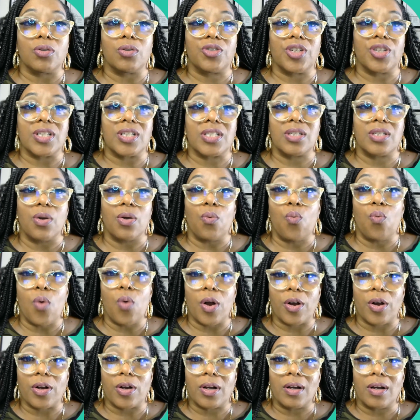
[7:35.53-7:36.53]
just the
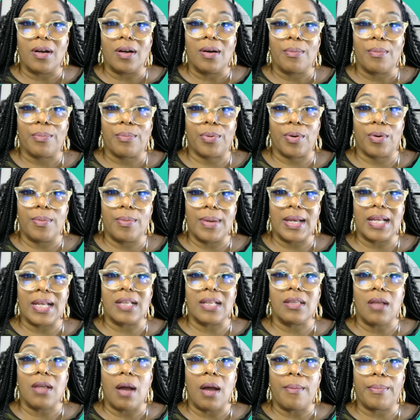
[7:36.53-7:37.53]
work
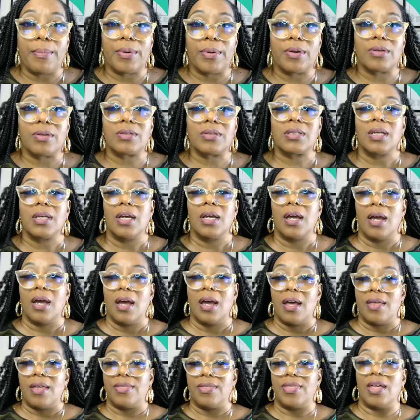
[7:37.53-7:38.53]
permit numbers.
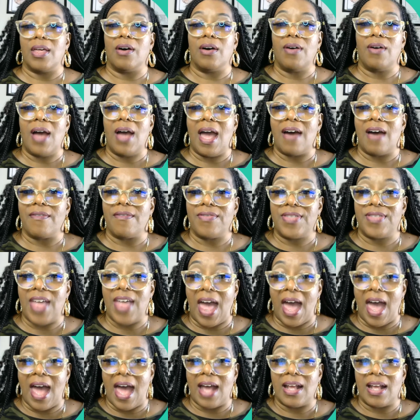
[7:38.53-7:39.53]
They'll have
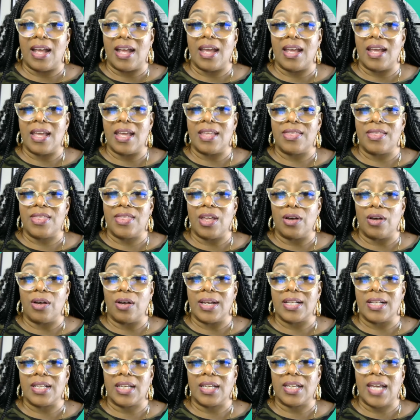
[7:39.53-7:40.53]
that and
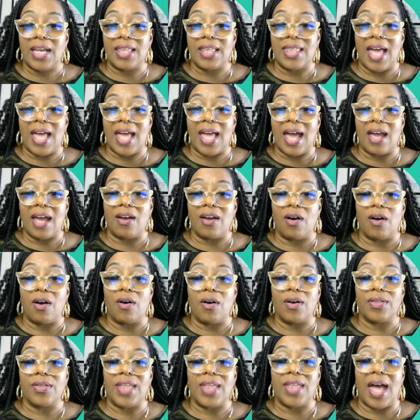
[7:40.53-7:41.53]
they'll indicate that
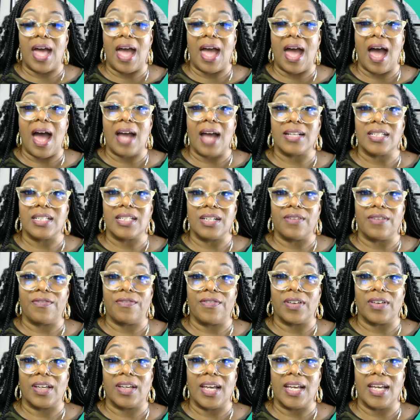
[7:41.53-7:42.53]
on that
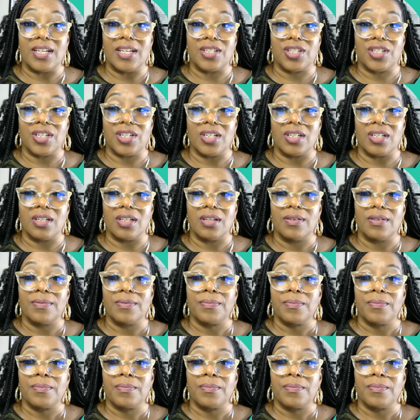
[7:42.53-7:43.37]
identification